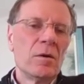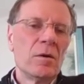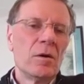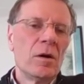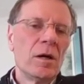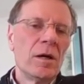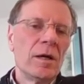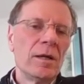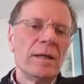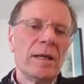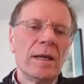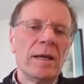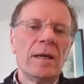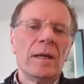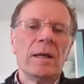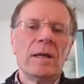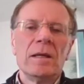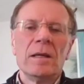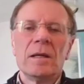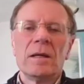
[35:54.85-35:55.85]
on
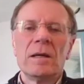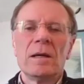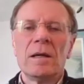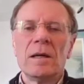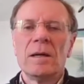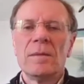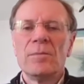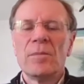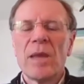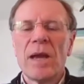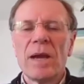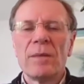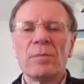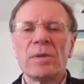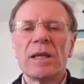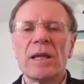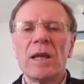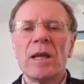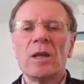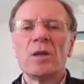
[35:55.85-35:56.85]
a
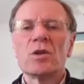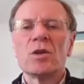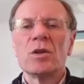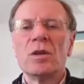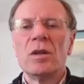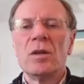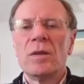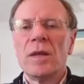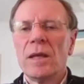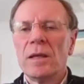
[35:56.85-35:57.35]
application